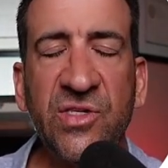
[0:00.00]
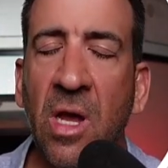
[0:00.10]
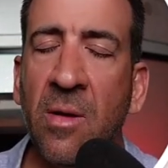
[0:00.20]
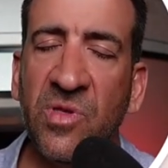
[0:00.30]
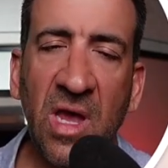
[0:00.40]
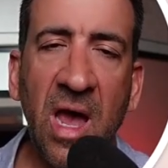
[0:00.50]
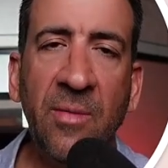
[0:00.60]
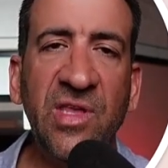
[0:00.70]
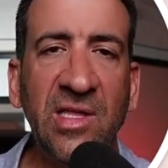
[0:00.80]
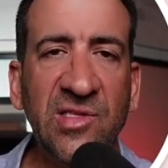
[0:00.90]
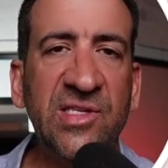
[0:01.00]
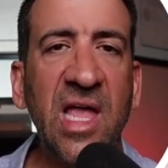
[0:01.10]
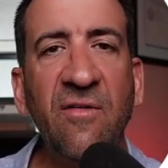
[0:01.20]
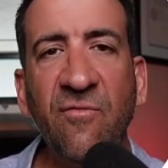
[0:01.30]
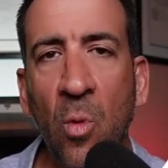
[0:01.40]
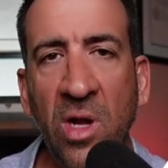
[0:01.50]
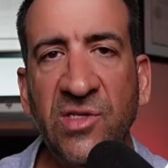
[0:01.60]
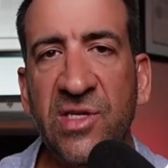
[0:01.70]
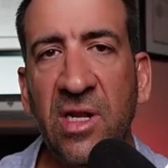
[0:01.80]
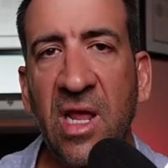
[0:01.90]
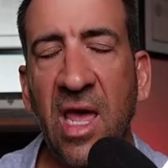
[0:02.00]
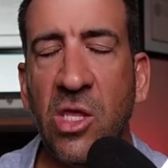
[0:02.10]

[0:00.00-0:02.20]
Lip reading: sometimes instead of once a day,